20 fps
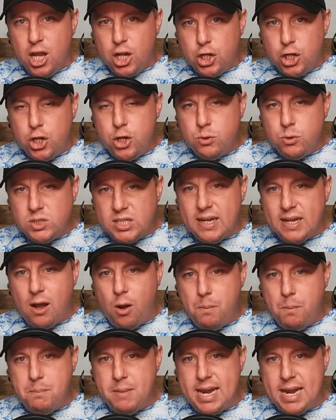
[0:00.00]
you
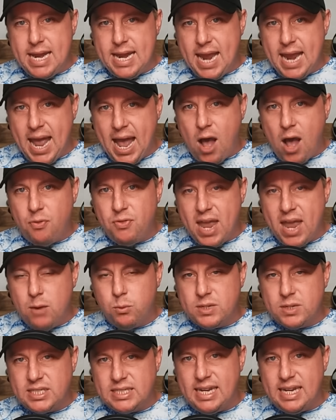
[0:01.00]
tell me how they
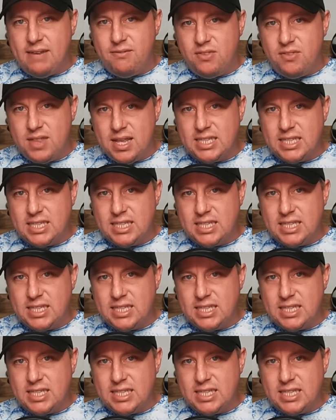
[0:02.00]
receive